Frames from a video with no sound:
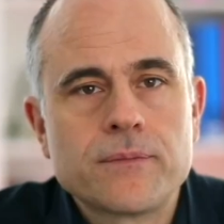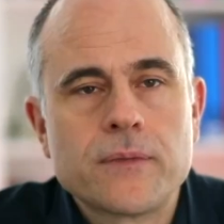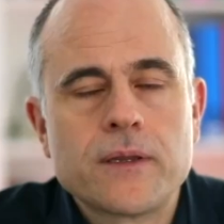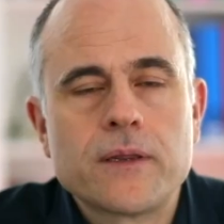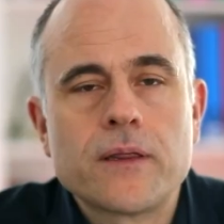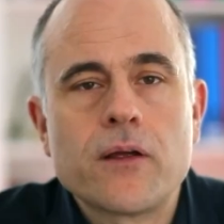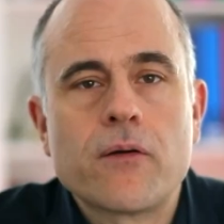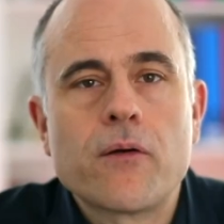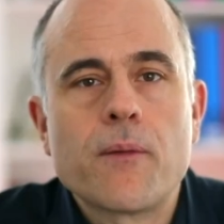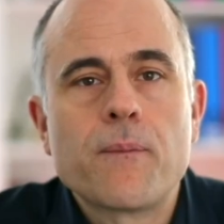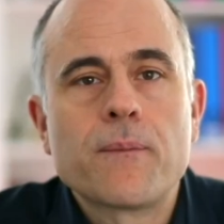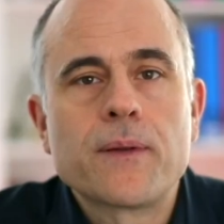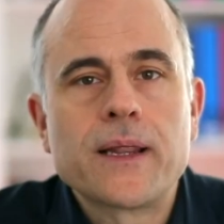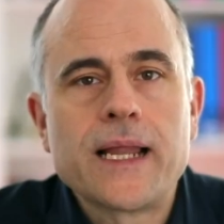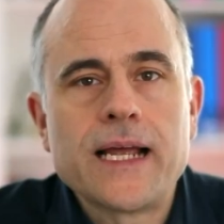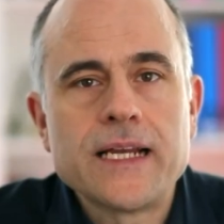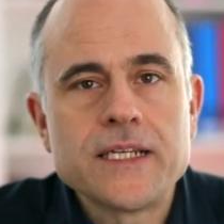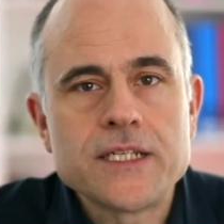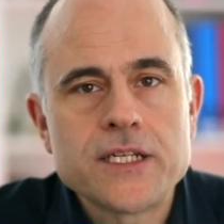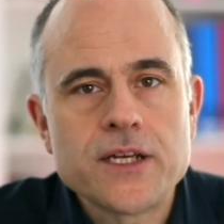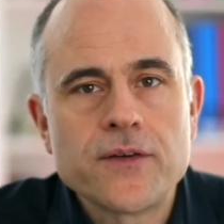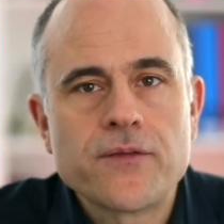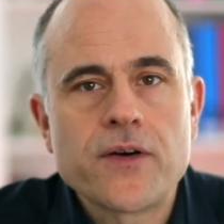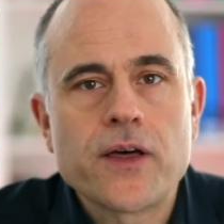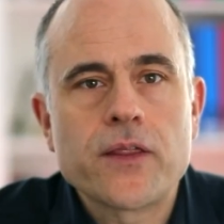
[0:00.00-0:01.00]
There are
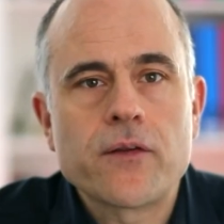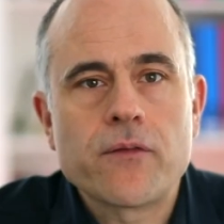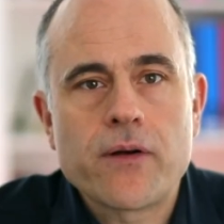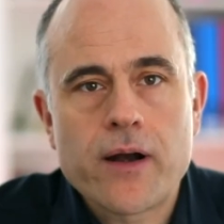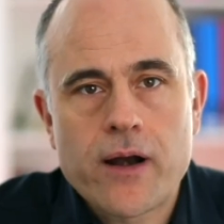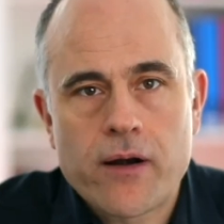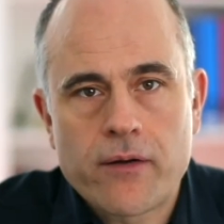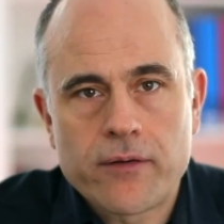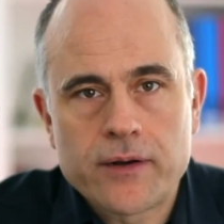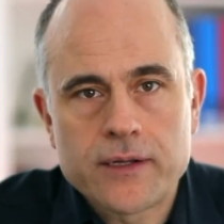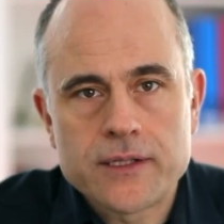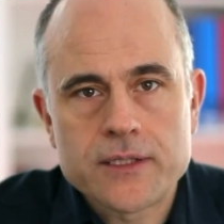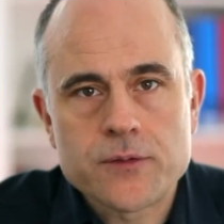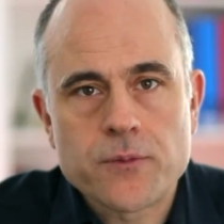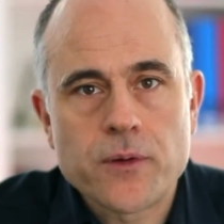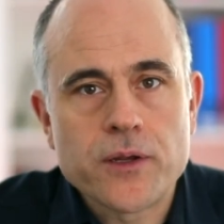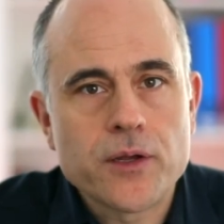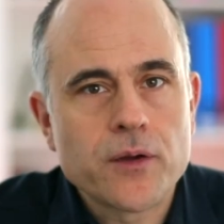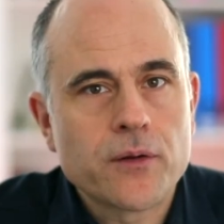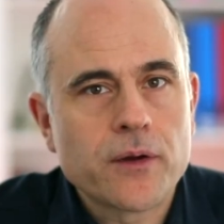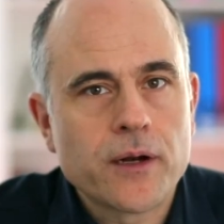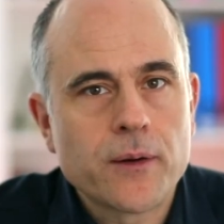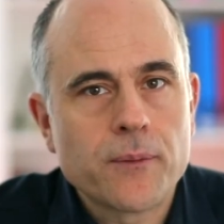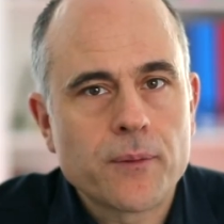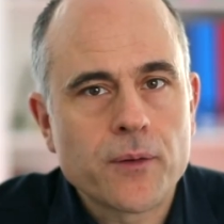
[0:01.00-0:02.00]
plenty of other areas where
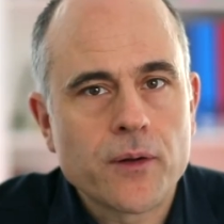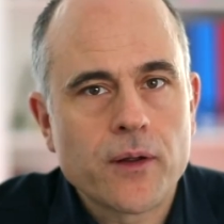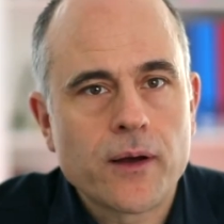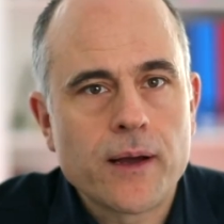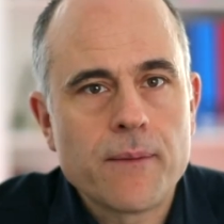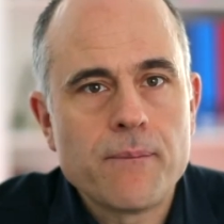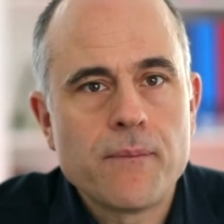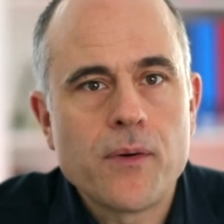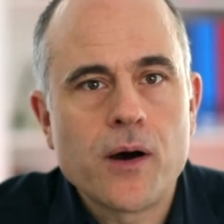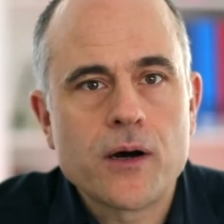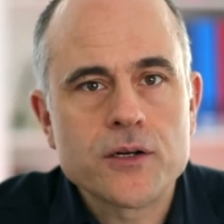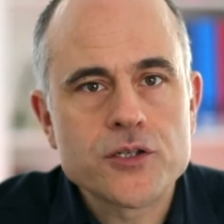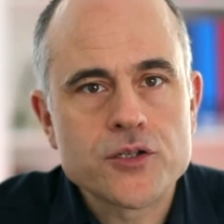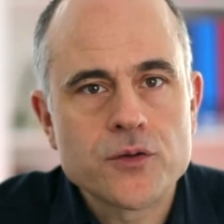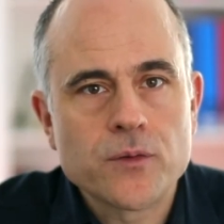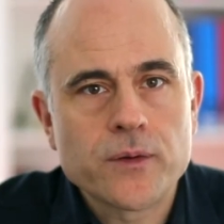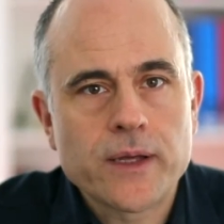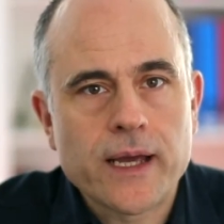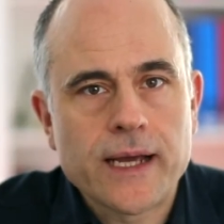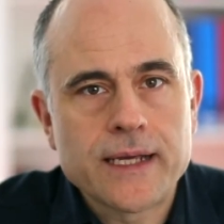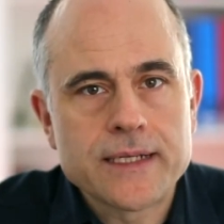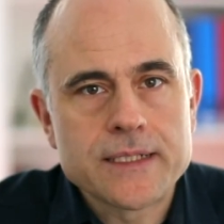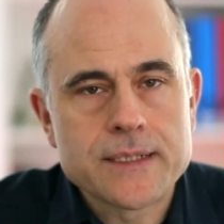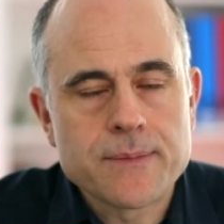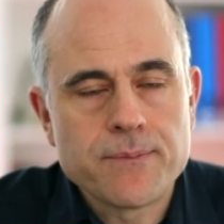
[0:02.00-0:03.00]
you can apply marginal
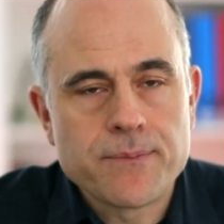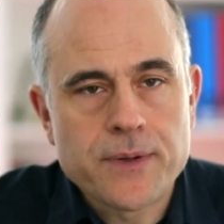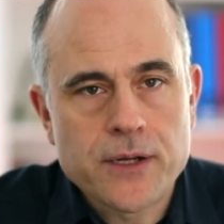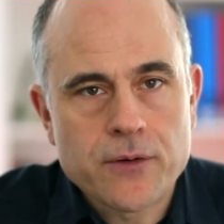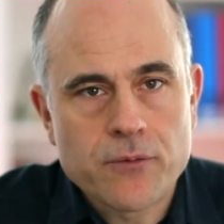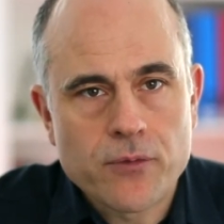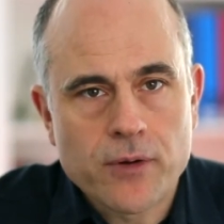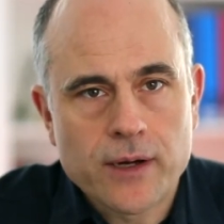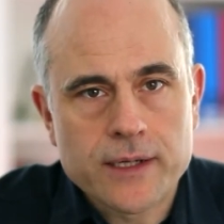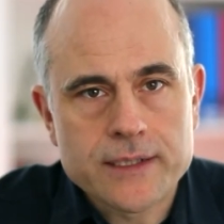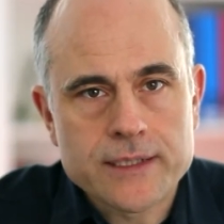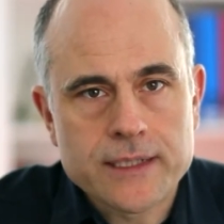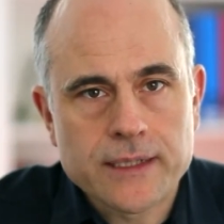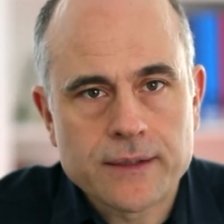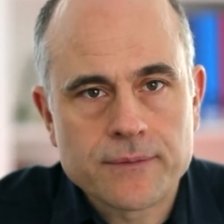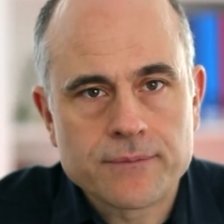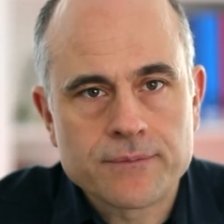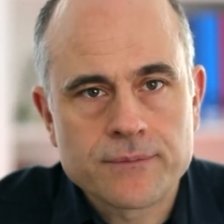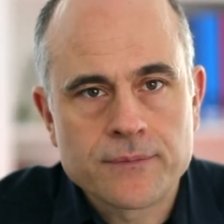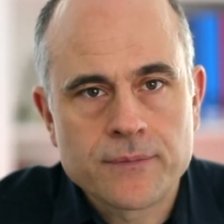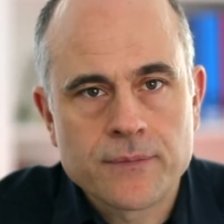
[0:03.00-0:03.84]
gains in bid writing.